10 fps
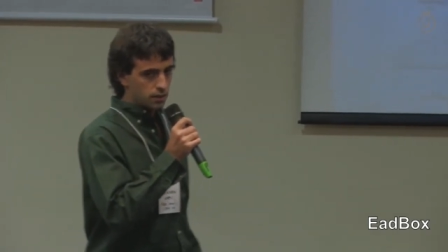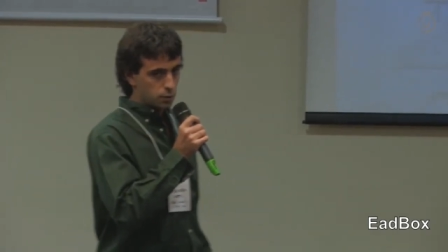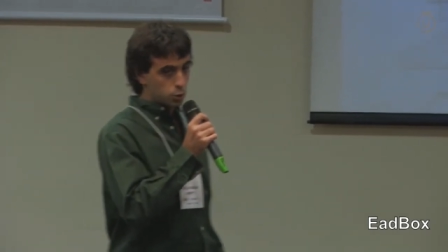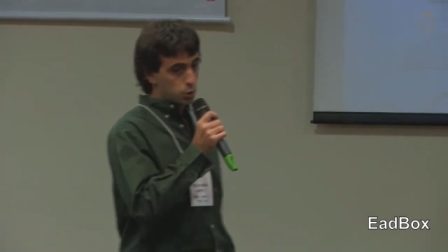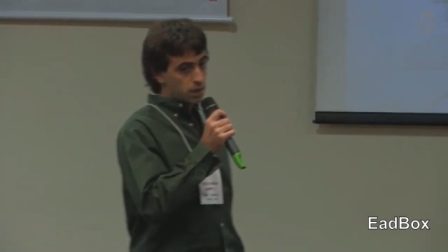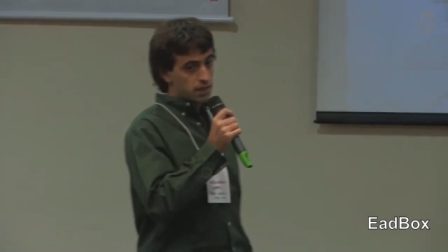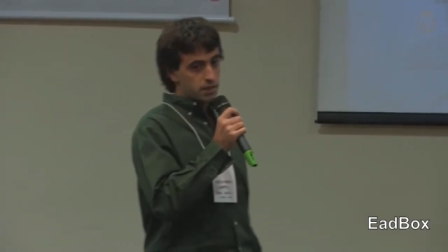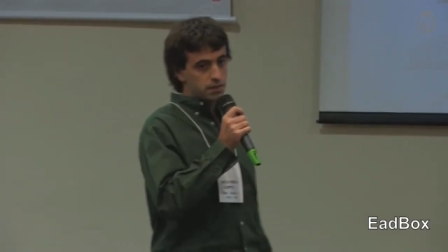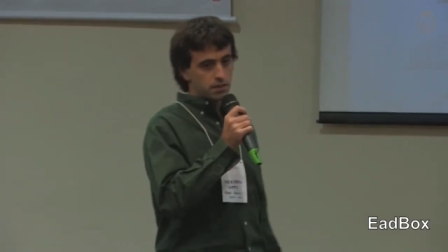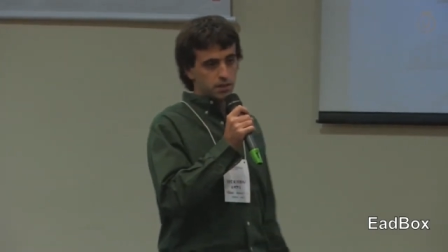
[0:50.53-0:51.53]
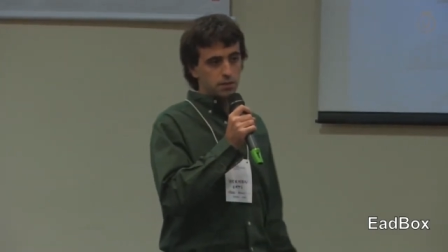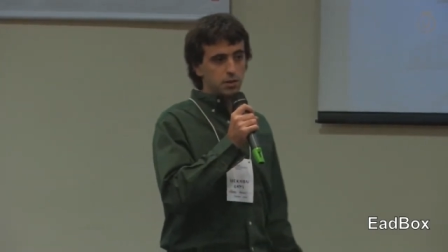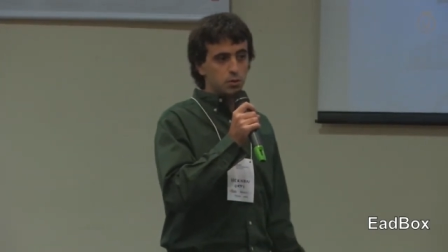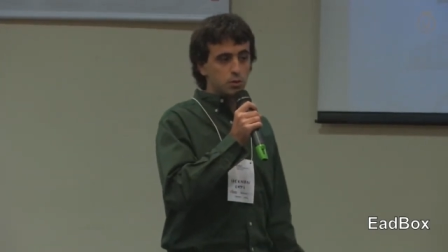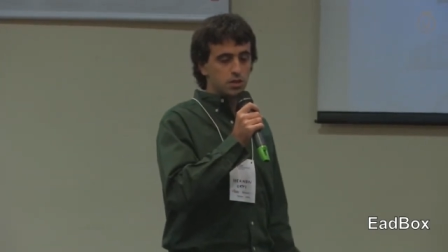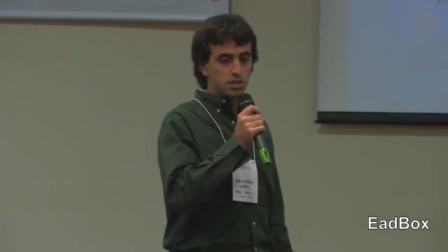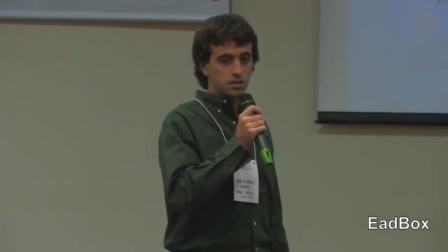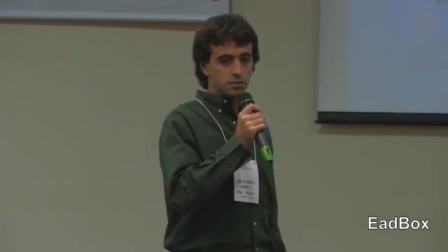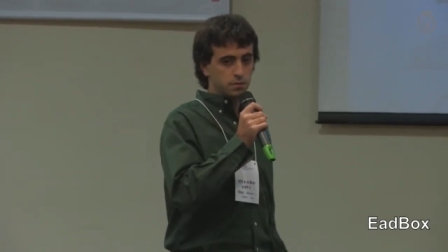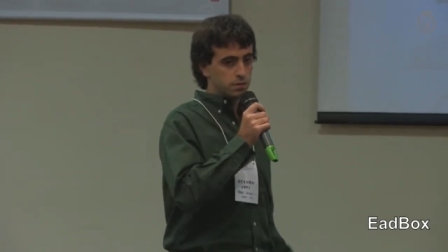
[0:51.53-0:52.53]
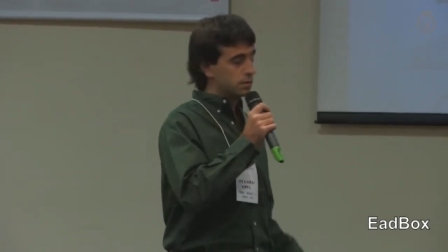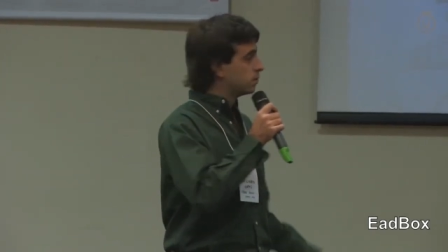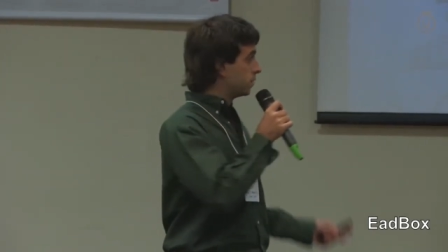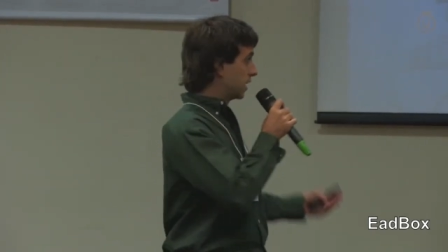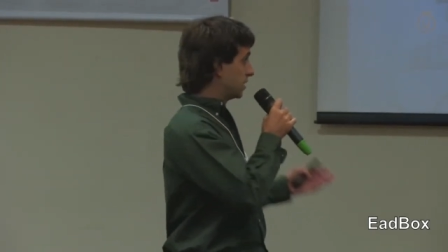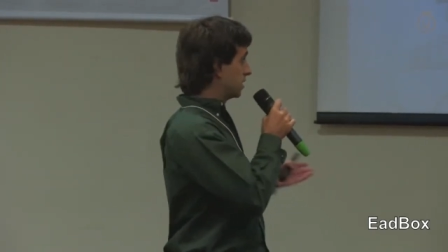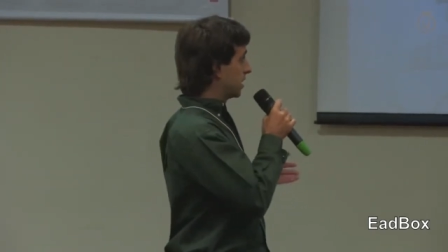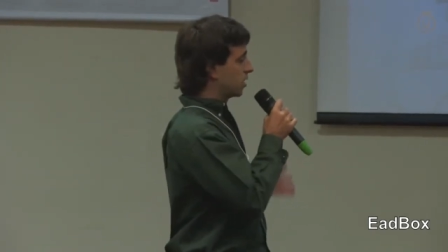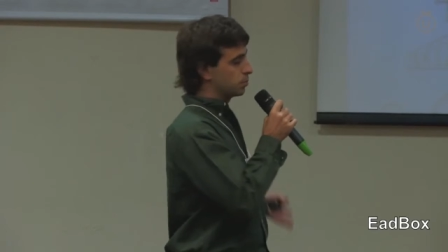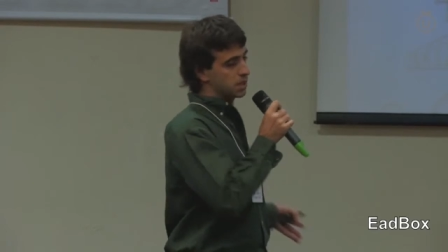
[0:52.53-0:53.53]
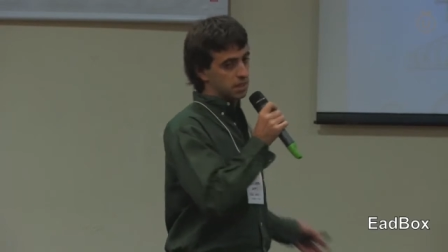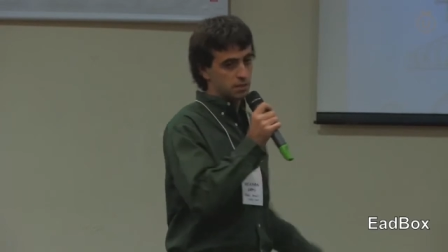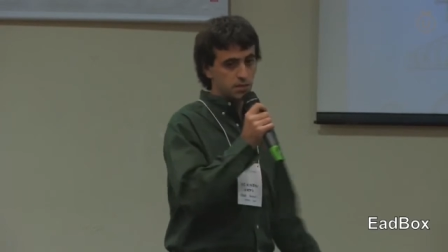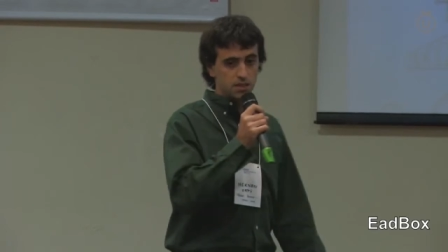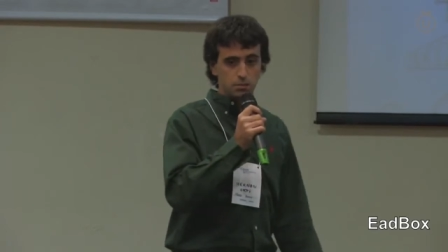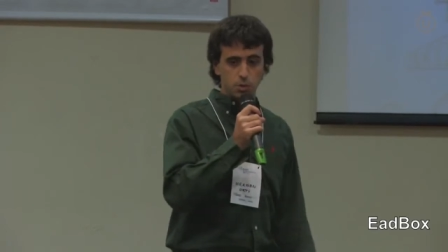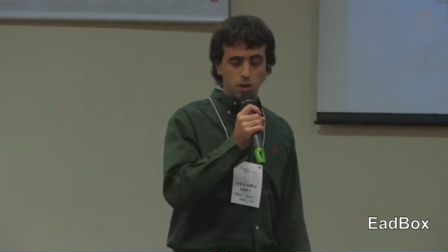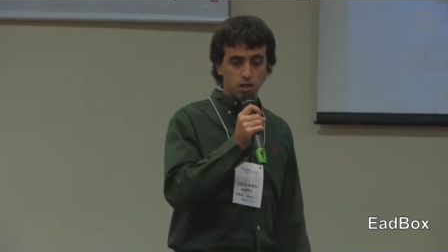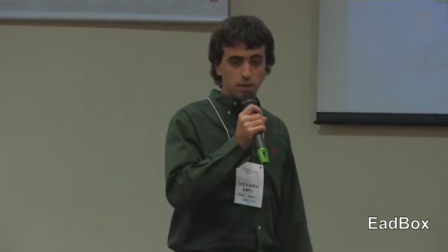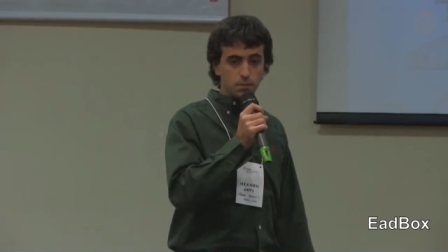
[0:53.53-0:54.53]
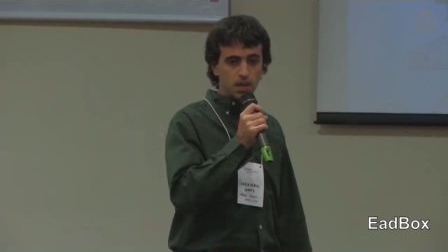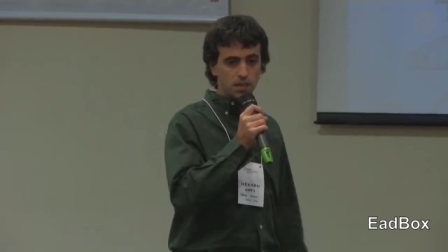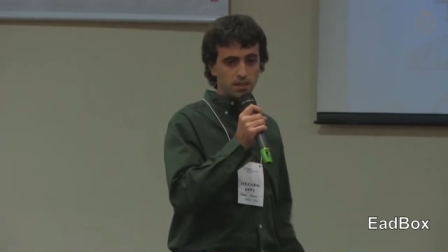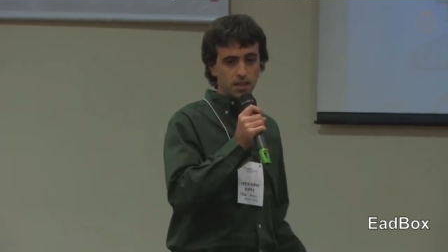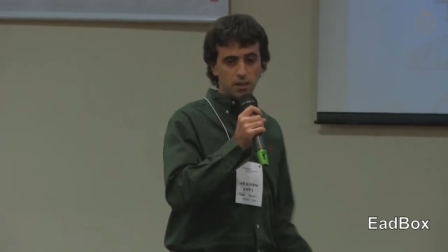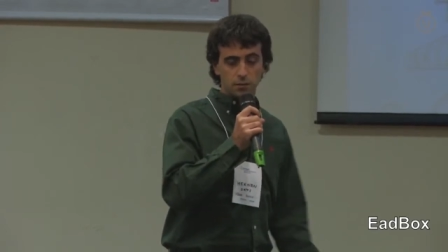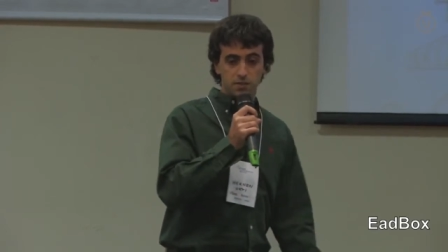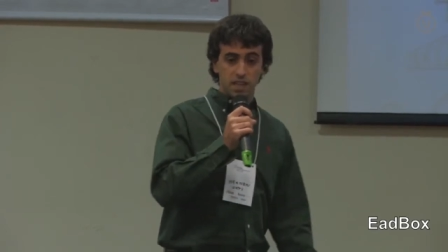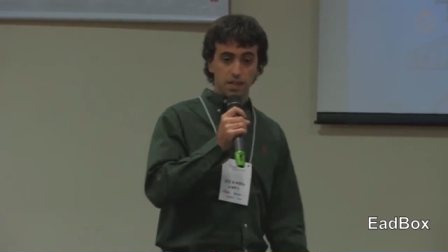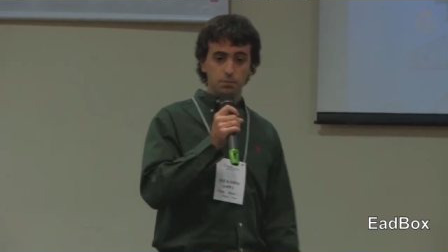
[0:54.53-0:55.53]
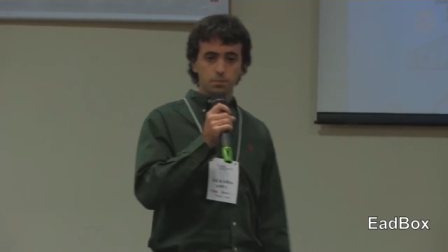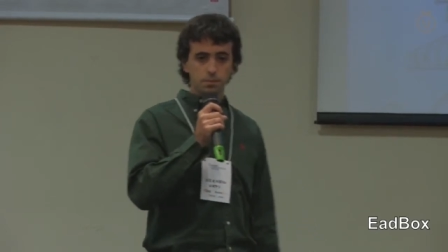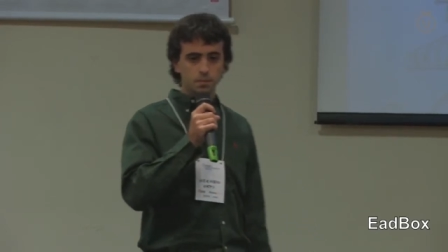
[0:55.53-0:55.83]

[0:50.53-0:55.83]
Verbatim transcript: Usually, the difficulties find in adopting an efficient program are the lack of time,